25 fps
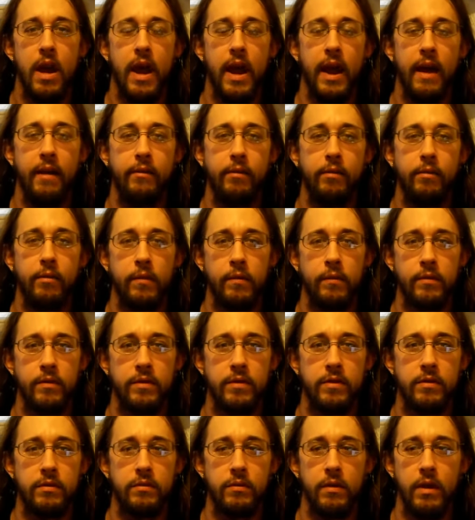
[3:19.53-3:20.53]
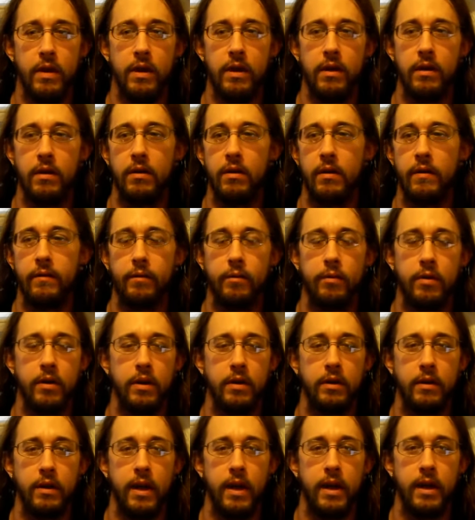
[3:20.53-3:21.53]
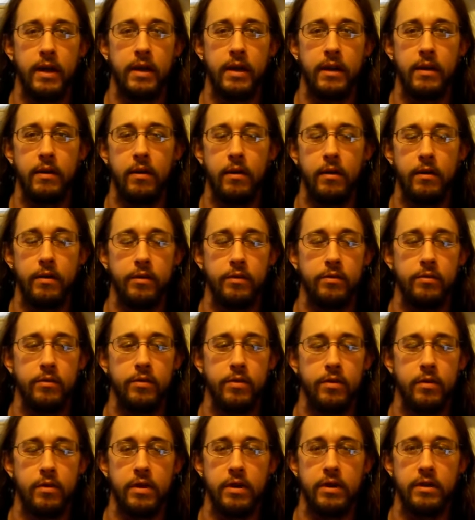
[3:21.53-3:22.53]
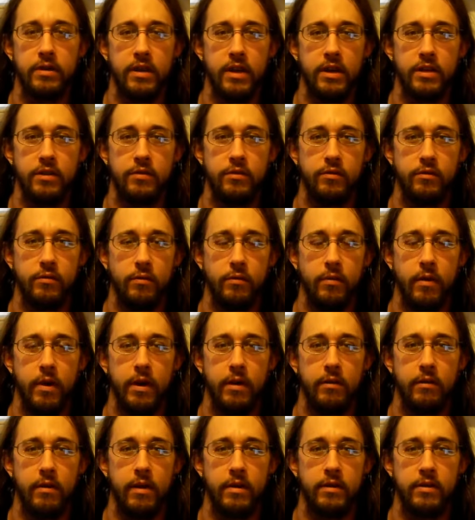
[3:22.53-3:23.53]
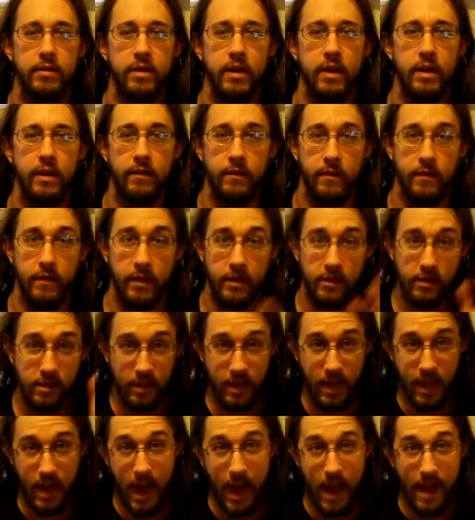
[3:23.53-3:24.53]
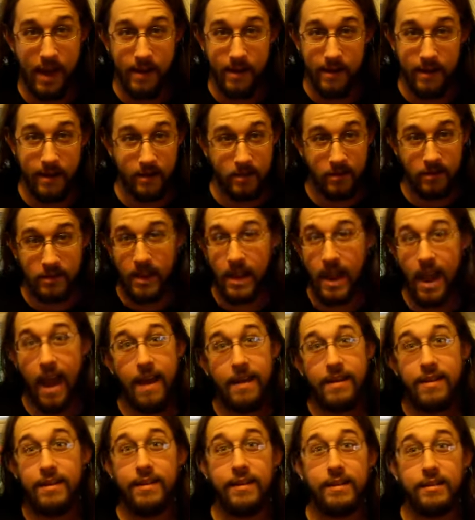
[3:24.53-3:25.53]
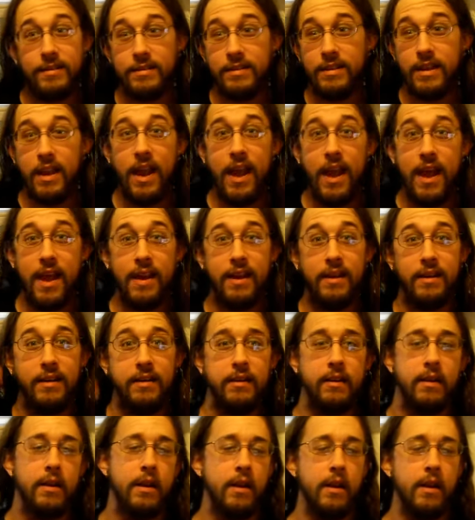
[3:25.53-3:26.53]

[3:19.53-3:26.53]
Everyone was, everyone online and all the news organizations were running around saying, "It's the end, it's the end, it's the end!"